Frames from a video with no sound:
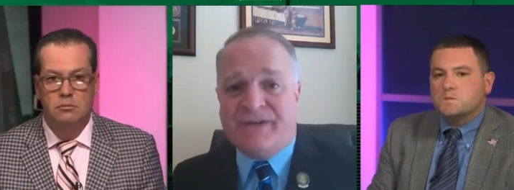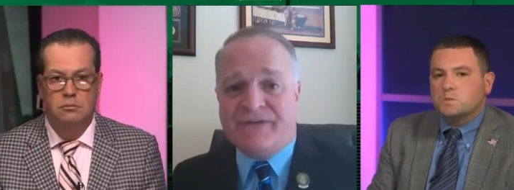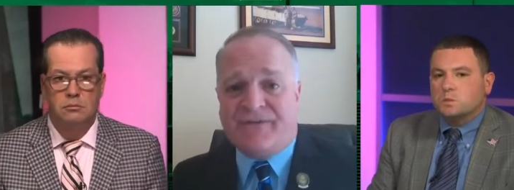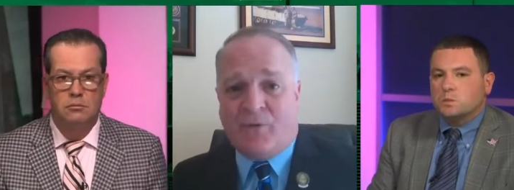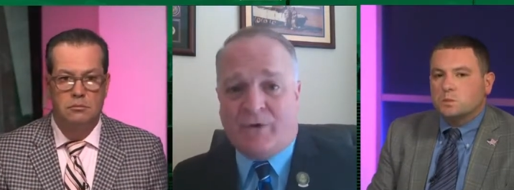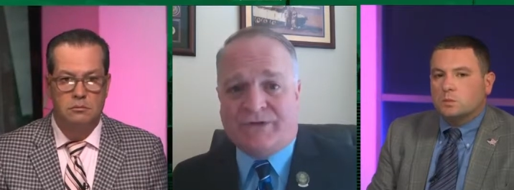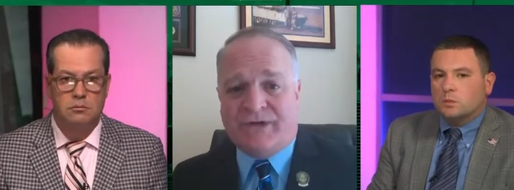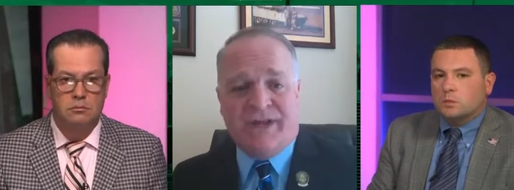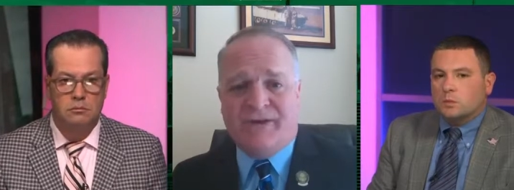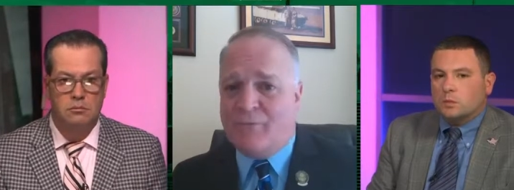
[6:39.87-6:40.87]
Speaker 1: defense
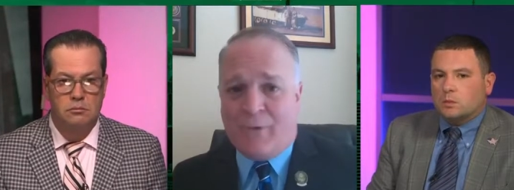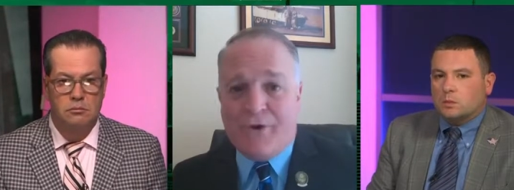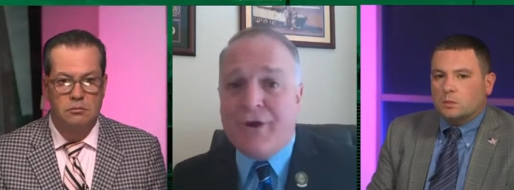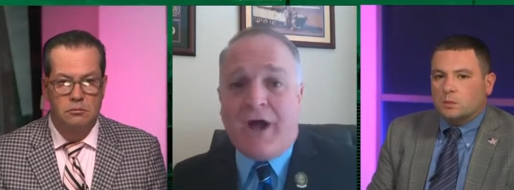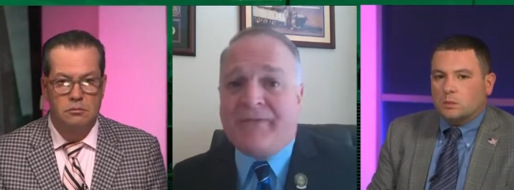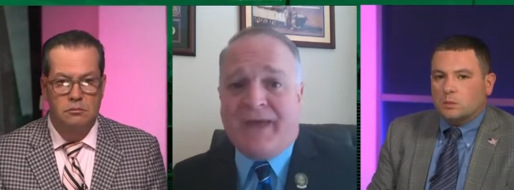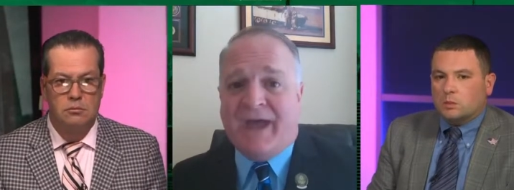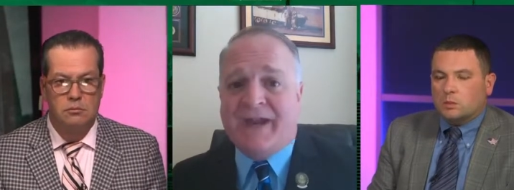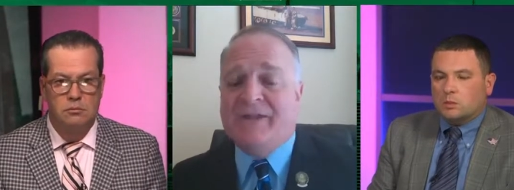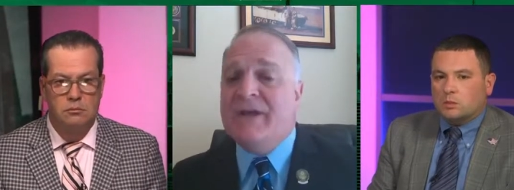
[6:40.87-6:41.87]
force. And we're not
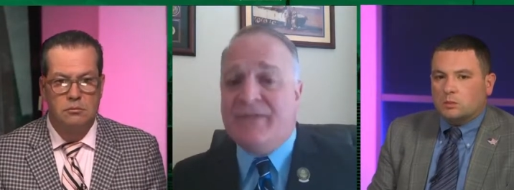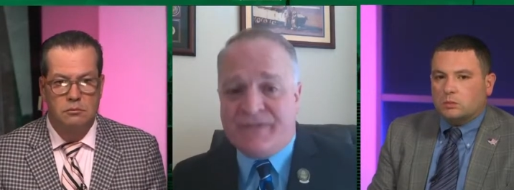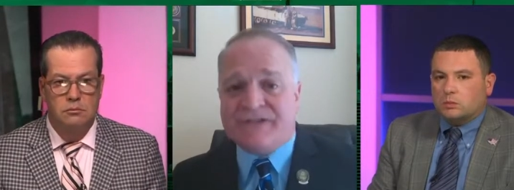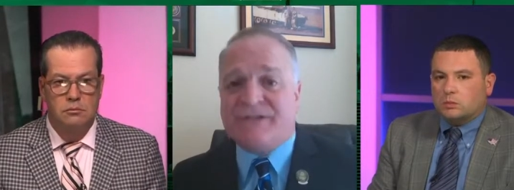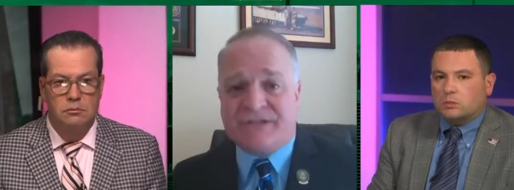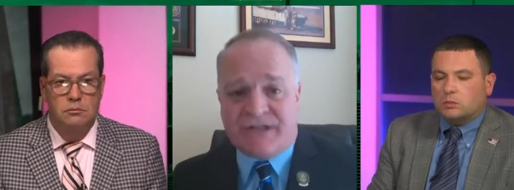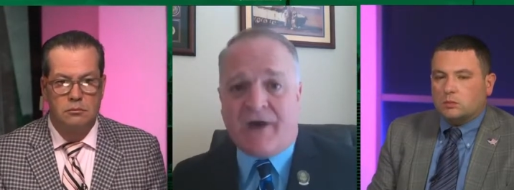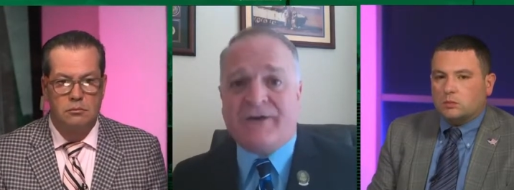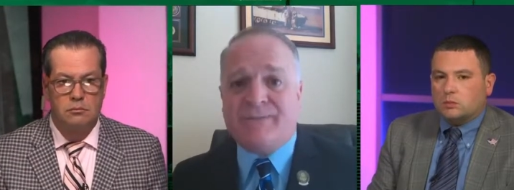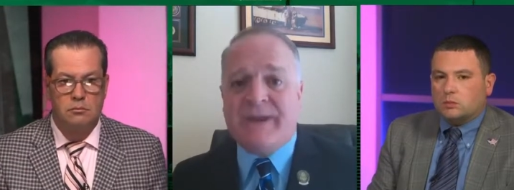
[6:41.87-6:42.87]
that. And this is
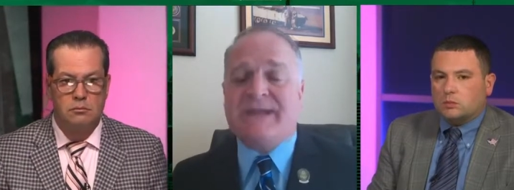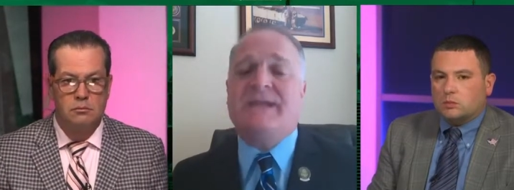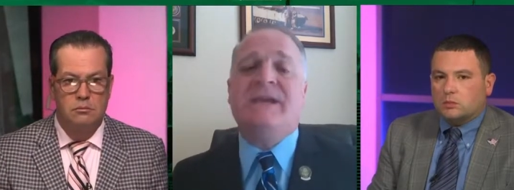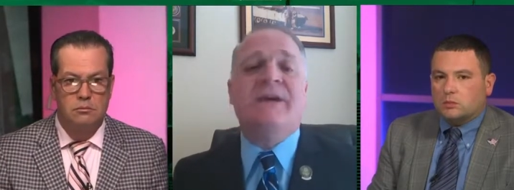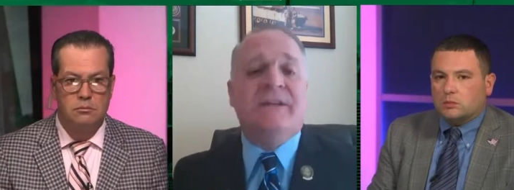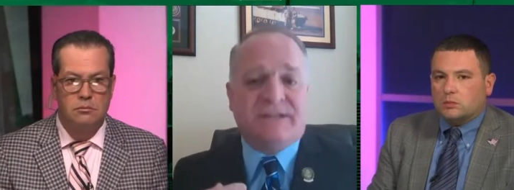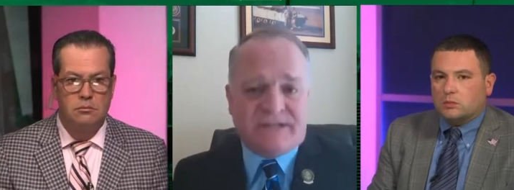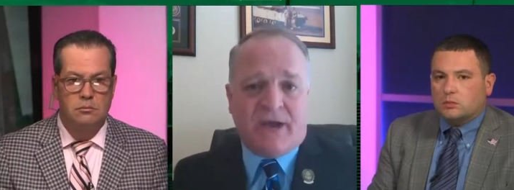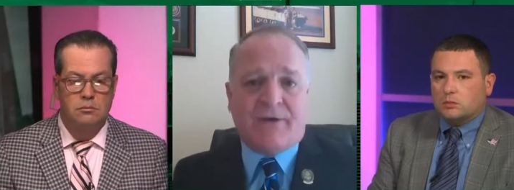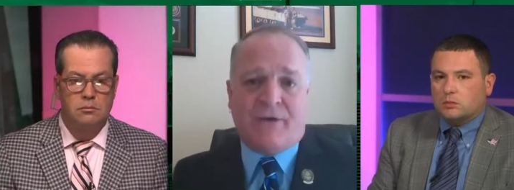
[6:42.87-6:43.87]
Saudi's making.
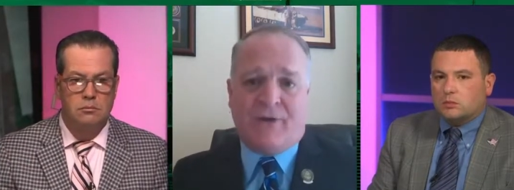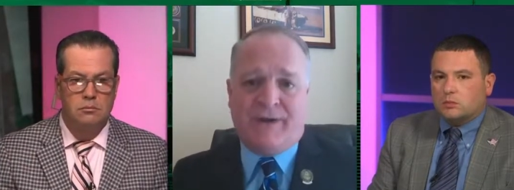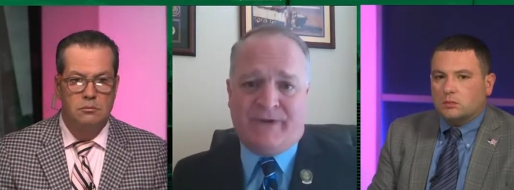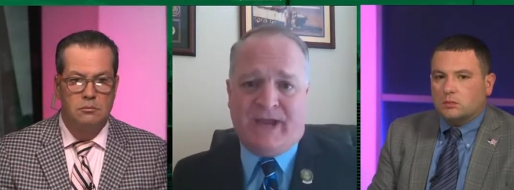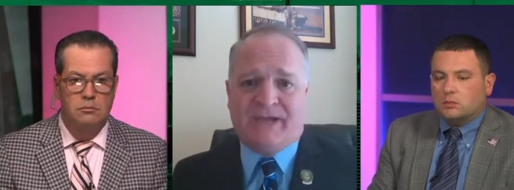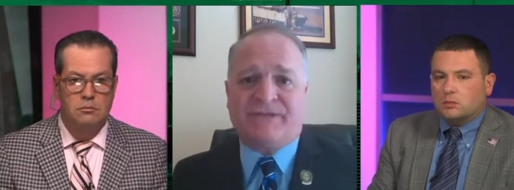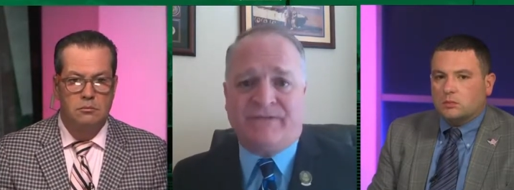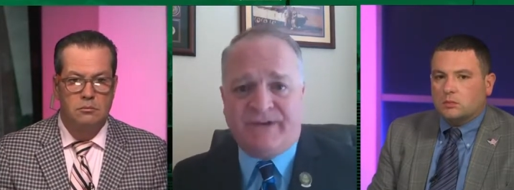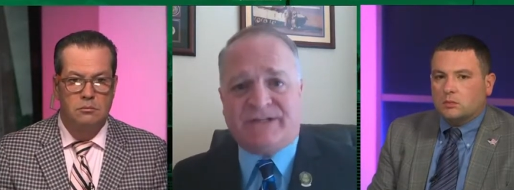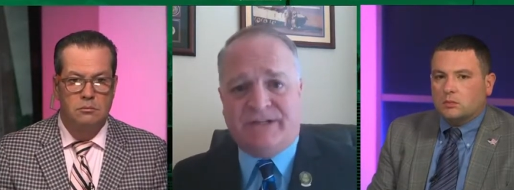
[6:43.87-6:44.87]
Saudi Arabia has
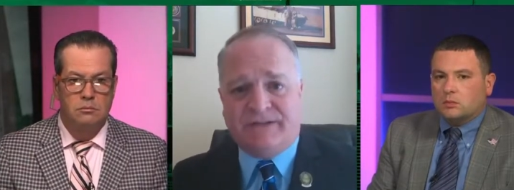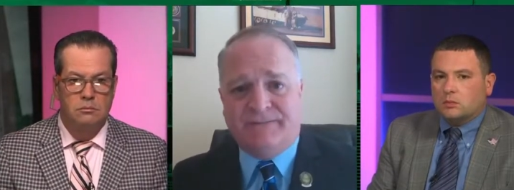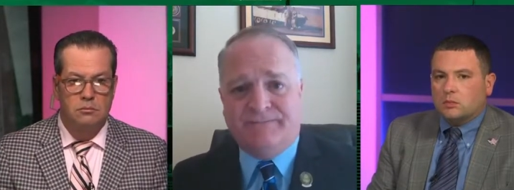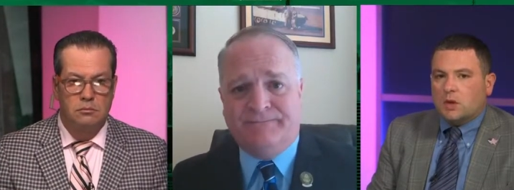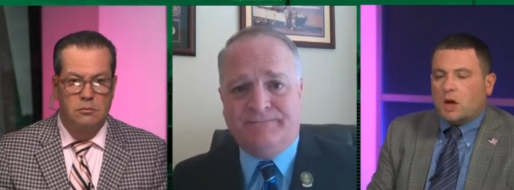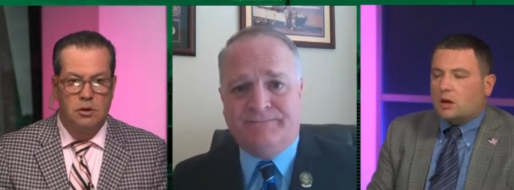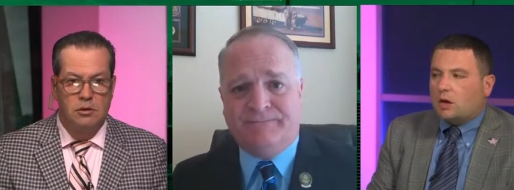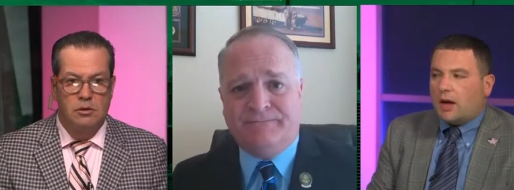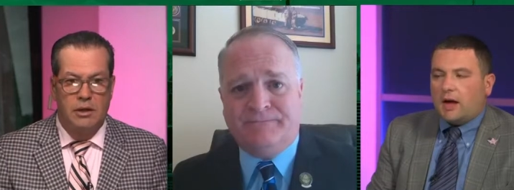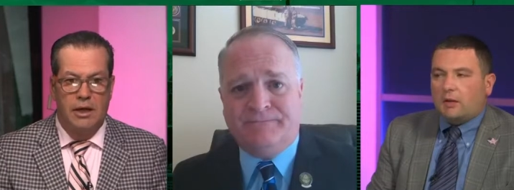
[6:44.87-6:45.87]
to fix it.
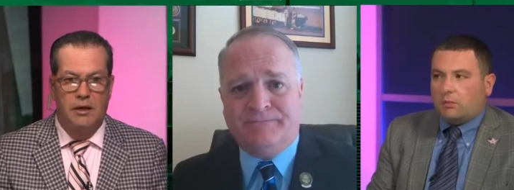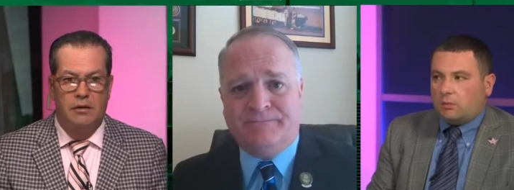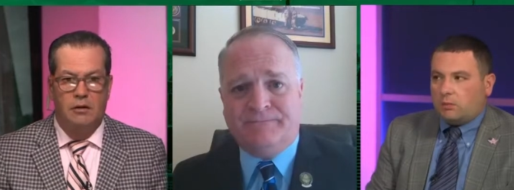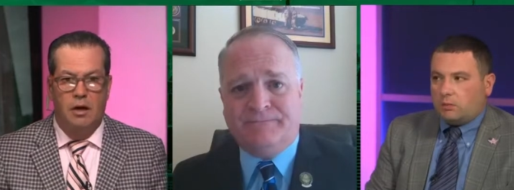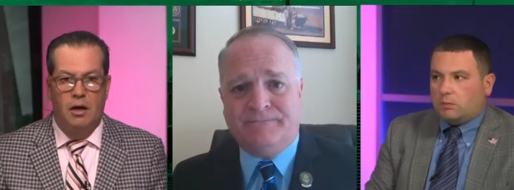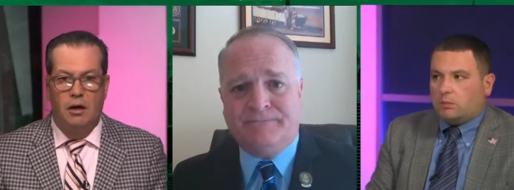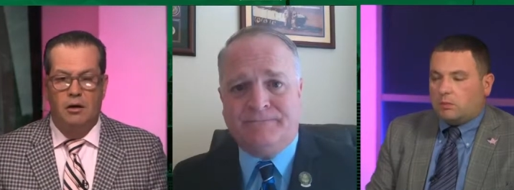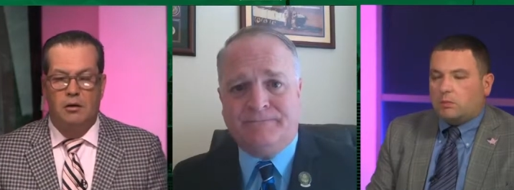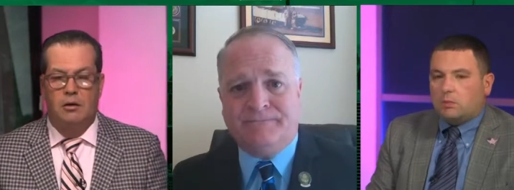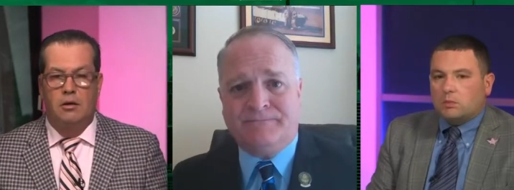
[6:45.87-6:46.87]
Speaker 2: Yeah, uh,
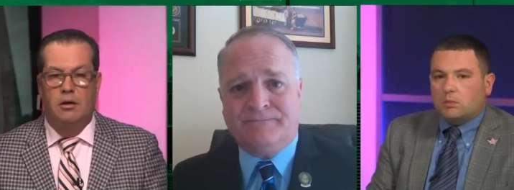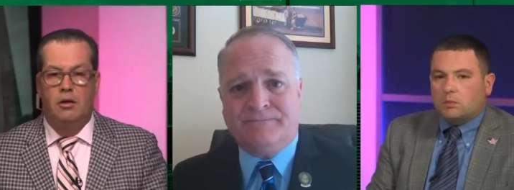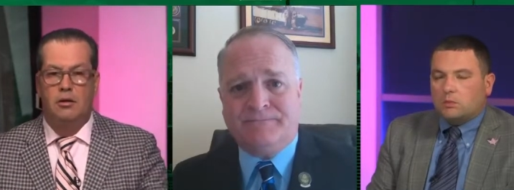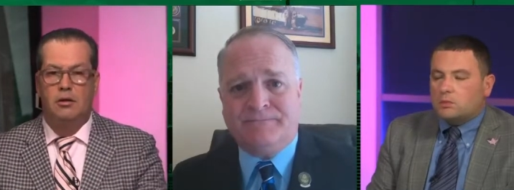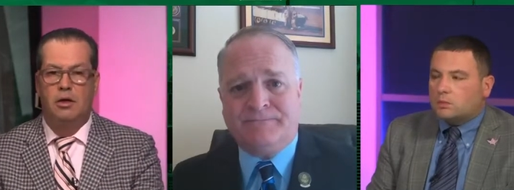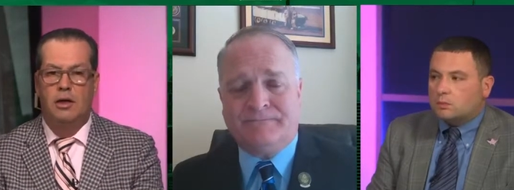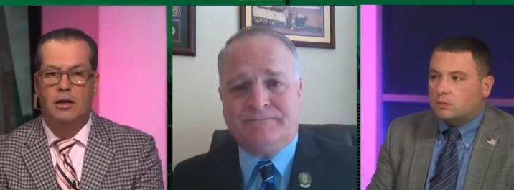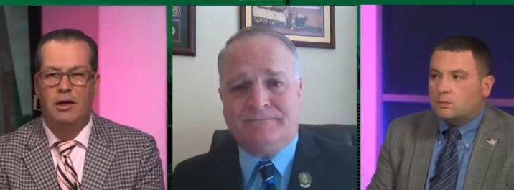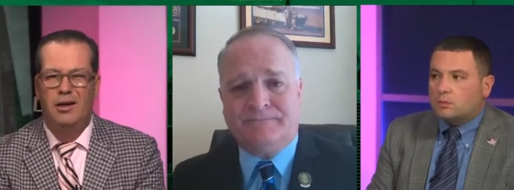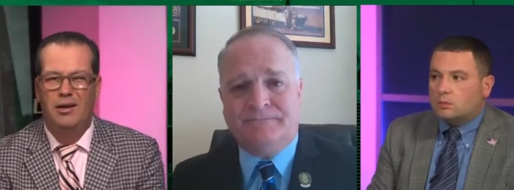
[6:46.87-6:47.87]
Colonel,
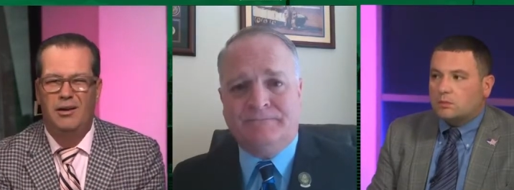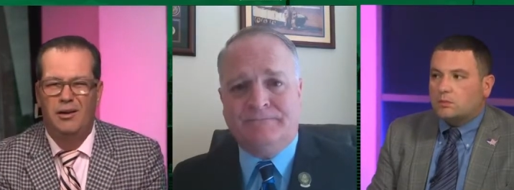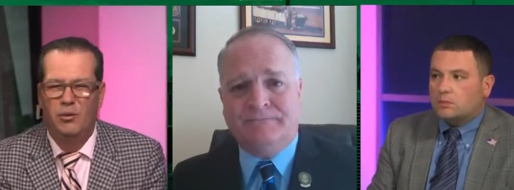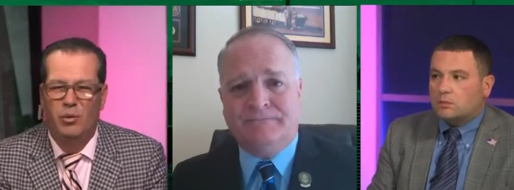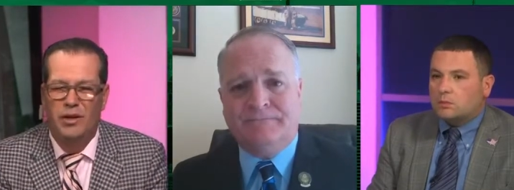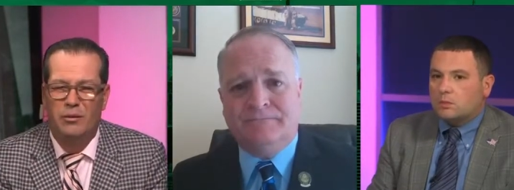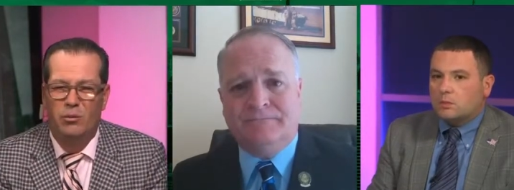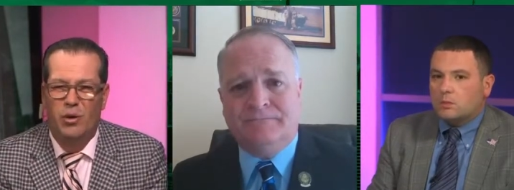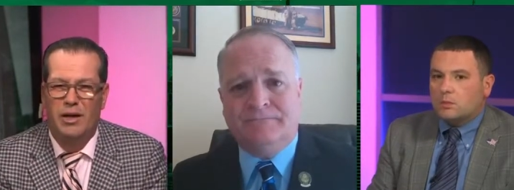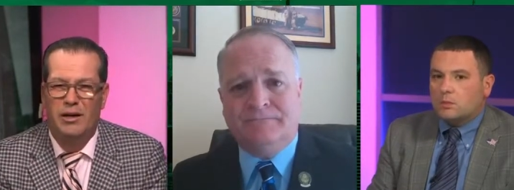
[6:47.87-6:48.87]
uh, when
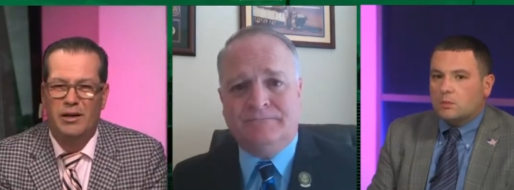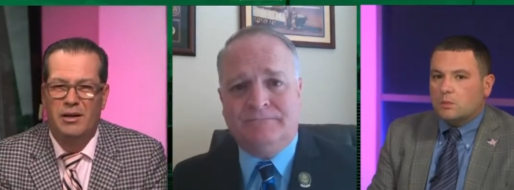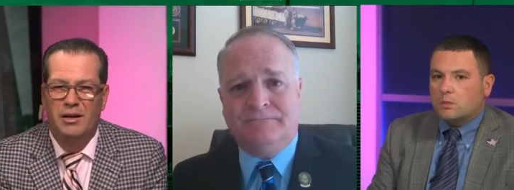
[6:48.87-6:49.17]
when